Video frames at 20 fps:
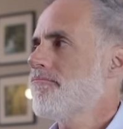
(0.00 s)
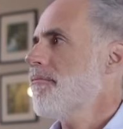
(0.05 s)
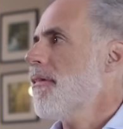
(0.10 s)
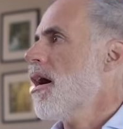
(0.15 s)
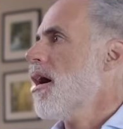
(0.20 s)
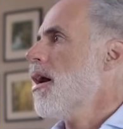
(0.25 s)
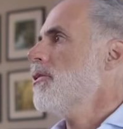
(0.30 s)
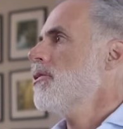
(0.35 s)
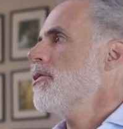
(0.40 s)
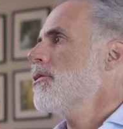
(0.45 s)

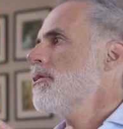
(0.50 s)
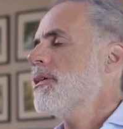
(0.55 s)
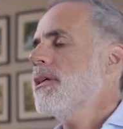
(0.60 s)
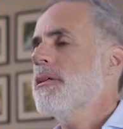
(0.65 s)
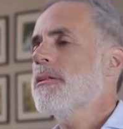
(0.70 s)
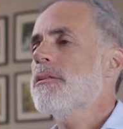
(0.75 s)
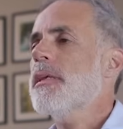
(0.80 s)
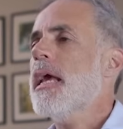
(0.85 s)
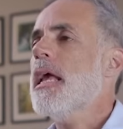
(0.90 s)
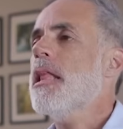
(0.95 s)

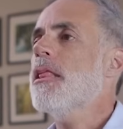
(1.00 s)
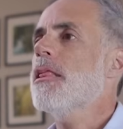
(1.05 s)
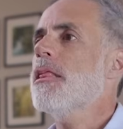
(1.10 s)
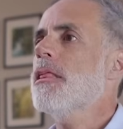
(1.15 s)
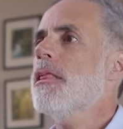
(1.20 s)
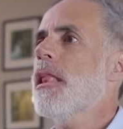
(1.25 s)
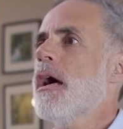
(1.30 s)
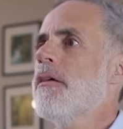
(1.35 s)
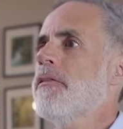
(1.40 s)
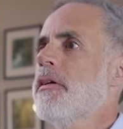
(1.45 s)
Argentines, they
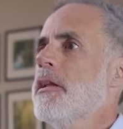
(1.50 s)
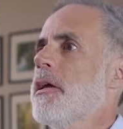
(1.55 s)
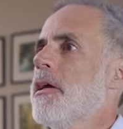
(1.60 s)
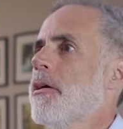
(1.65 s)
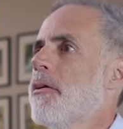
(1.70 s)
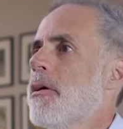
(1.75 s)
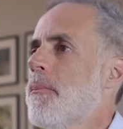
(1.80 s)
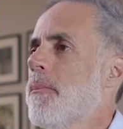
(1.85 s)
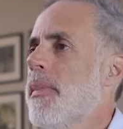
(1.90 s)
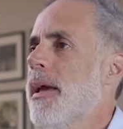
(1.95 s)
love it
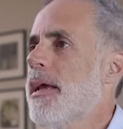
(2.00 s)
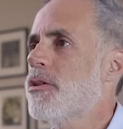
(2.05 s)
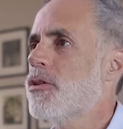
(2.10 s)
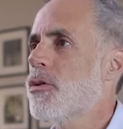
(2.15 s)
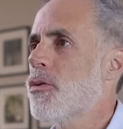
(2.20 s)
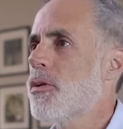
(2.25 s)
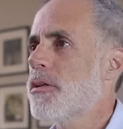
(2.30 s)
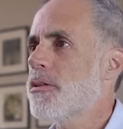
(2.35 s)
here in May, June,